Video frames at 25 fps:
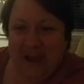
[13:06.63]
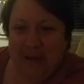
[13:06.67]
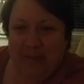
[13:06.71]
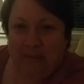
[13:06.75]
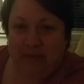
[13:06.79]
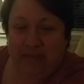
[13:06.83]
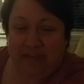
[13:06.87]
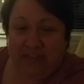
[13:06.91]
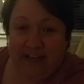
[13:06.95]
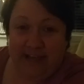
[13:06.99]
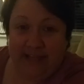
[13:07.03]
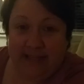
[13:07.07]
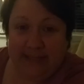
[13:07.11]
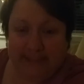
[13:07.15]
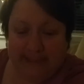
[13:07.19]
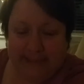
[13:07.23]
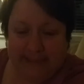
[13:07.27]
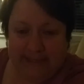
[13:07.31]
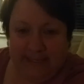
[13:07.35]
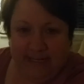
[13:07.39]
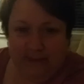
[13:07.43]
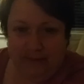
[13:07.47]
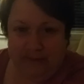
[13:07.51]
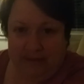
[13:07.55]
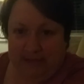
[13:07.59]
but that's
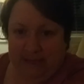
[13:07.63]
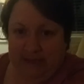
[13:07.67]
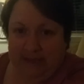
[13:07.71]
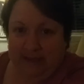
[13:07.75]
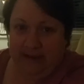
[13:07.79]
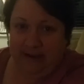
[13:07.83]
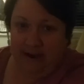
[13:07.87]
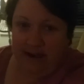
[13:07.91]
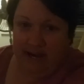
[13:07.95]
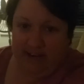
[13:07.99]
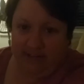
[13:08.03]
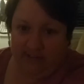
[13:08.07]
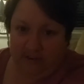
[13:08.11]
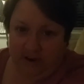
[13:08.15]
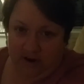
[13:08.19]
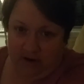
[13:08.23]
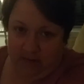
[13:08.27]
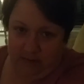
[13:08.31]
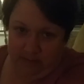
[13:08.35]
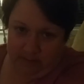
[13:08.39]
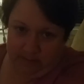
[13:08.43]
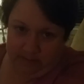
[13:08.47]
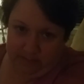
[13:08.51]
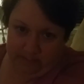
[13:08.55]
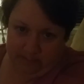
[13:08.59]
going to be kind of
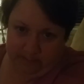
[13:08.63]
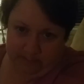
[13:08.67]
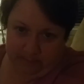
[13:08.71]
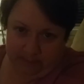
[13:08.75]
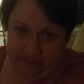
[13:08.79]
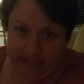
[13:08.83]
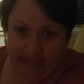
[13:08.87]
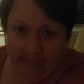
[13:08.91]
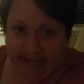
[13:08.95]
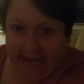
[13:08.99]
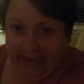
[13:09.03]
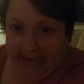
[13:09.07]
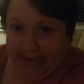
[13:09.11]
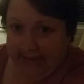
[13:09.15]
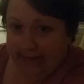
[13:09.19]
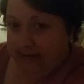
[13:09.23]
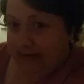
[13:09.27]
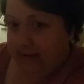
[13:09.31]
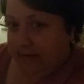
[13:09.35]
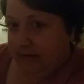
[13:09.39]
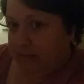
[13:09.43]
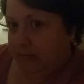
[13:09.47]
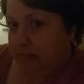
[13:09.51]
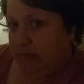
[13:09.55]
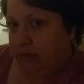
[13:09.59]
our
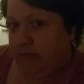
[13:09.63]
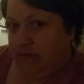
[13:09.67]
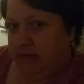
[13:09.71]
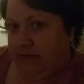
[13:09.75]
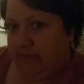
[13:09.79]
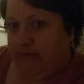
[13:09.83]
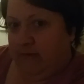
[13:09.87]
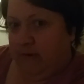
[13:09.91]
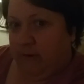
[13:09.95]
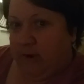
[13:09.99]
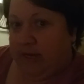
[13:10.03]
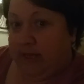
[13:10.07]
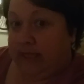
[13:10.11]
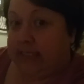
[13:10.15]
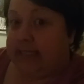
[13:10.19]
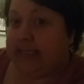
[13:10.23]
plan moving forward, at